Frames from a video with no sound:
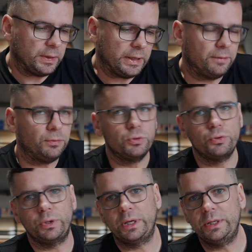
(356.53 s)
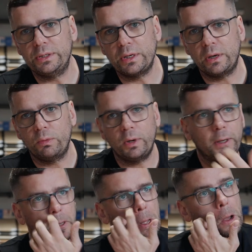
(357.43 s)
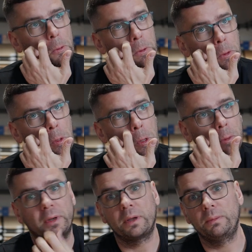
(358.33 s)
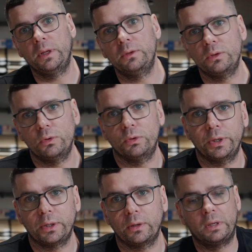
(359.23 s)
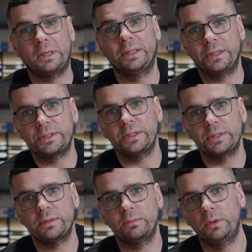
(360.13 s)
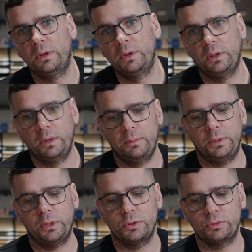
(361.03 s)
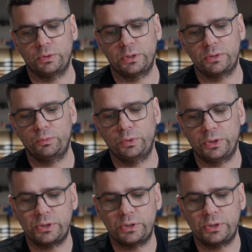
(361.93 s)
If you're doing any DIY, I would recommend you going click system, because with the